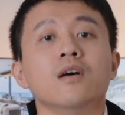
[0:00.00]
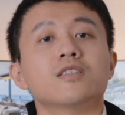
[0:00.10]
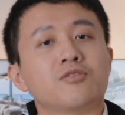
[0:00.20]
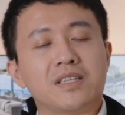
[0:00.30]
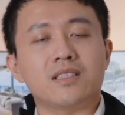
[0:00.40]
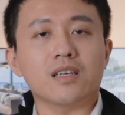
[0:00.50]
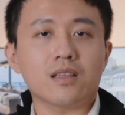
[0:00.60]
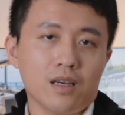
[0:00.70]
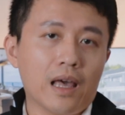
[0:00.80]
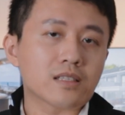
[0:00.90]

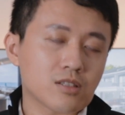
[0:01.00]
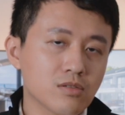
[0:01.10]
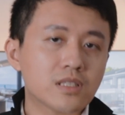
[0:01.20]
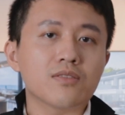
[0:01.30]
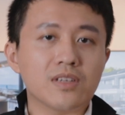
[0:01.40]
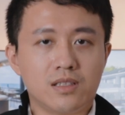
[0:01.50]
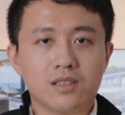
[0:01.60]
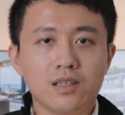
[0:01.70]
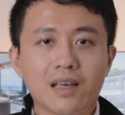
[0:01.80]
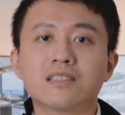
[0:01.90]
Stressing the
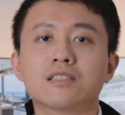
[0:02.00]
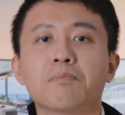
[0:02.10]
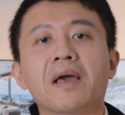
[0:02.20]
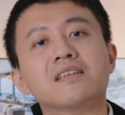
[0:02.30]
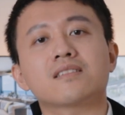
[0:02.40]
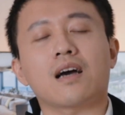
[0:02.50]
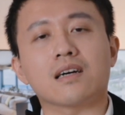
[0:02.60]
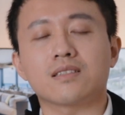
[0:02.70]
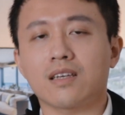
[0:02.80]
exclusivity in Space Guard